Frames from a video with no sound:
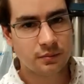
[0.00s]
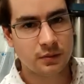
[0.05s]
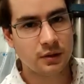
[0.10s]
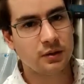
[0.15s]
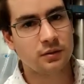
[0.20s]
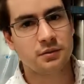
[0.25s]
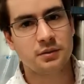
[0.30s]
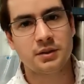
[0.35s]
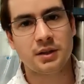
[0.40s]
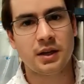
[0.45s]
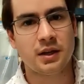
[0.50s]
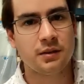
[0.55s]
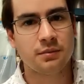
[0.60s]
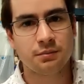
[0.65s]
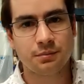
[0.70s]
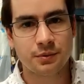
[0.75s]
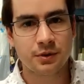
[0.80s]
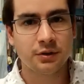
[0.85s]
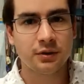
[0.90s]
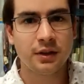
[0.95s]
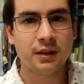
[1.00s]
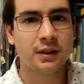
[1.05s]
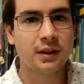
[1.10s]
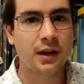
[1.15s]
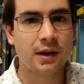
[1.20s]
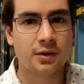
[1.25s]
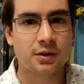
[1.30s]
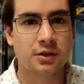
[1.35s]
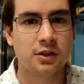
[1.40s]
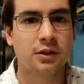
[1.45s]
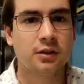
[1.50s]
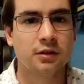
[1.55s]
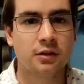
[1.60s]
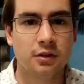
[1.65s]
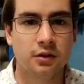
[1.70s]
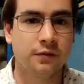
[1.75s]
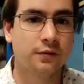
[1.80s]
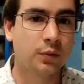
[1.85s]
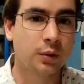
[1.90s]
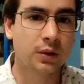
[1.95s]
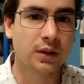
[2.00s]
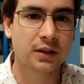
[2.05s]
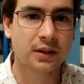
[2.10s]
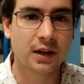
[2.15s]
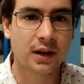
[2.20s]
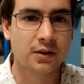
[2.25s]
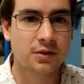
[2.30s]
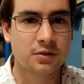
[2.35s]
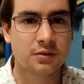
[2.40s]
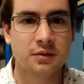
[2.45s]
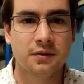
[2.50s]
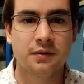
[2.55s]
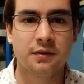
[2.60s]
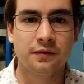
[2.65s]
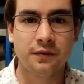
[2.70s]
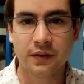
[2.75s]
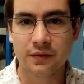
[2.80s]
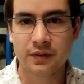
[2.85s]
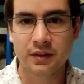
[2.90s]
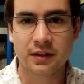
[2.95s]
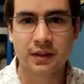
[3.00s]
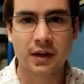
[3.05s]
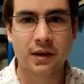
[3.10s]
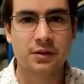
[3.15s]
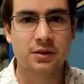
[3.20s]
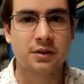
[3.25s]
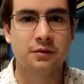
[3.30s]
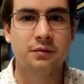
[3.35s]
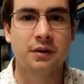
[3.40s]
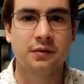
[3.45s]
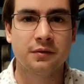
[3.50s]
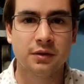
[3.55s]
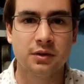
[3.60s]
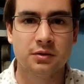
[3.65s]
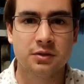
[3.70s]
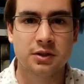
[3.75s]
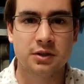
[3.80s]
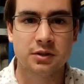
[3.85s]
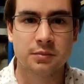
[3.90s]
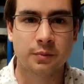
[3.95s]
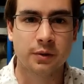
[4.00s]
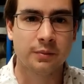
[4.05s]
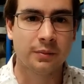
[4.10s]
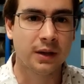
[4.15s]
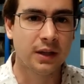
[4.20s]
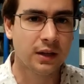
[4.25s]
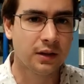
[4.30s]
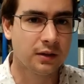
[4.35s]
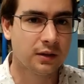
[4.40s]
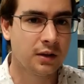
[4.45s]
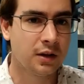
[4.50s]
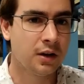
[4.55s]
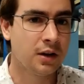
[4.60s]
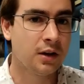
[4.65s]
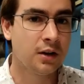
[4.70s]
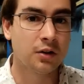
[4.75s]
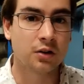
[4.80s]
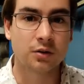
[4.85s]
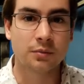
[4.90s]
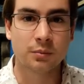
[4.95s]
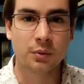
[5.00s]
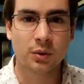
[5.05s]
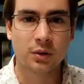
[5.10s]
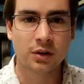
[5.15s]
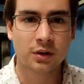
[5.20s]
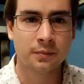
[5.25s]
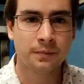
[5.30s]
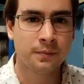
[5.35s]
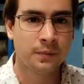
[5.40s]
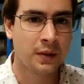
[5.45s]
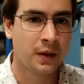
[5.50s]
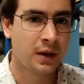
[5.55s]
you'd say, thirty thousand or forty thousand or even fifty thousand revolutions per minute or more.